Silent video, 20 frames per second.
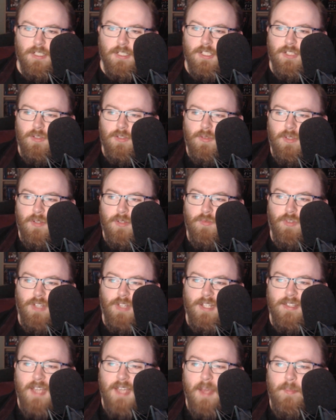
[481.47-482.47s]
so they're
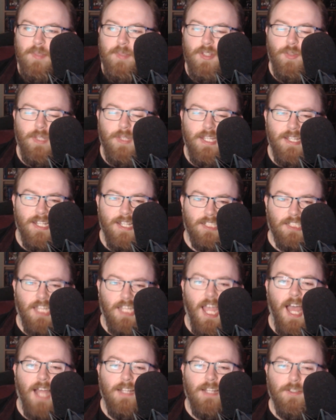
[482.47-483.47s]
really tempted to eat this
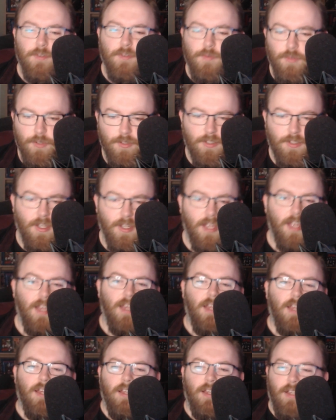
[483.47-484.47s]
canned food
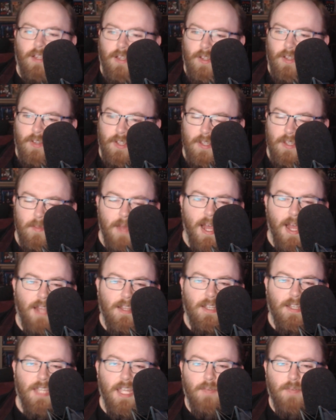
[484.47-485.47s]
that the man in
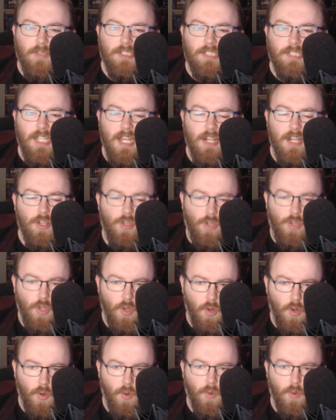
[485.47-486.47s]
the cave is saying,
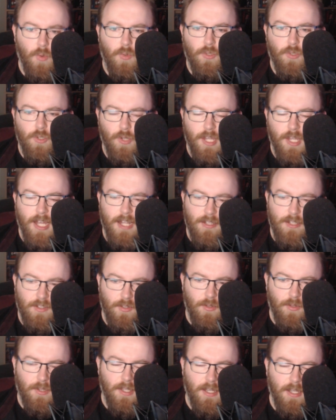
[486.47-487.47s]
no, you can't
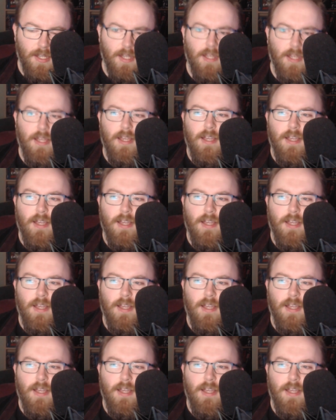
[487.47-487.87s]
do that.